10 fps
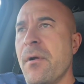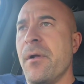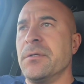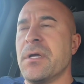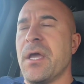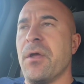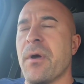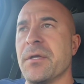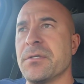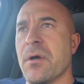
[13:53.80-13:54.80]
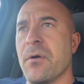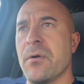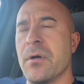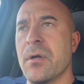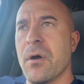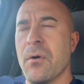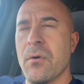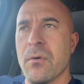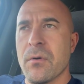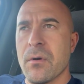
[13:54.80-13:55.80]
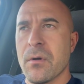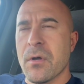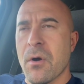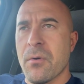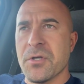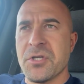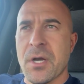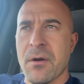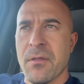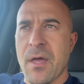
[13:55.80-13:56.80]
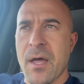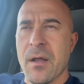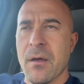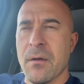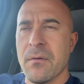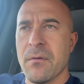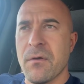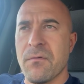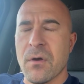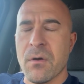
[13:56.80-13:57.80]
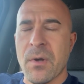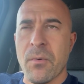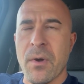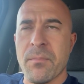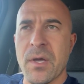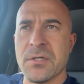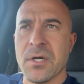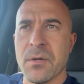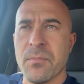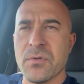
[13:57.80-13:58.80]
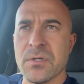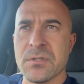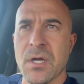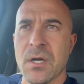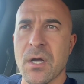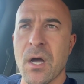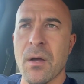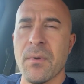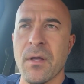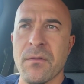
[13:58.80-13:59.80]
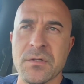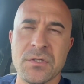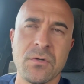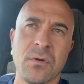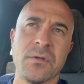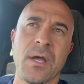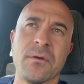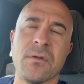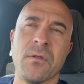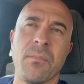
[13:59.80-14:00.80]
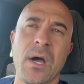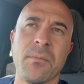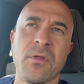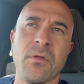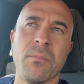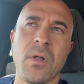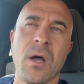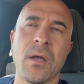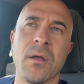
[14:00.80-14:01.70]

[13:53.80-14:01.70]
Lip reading: Anyway, so go and share that if you go to my webpage, ericmoutsos.com, and then scroll down to the bottom of the blog,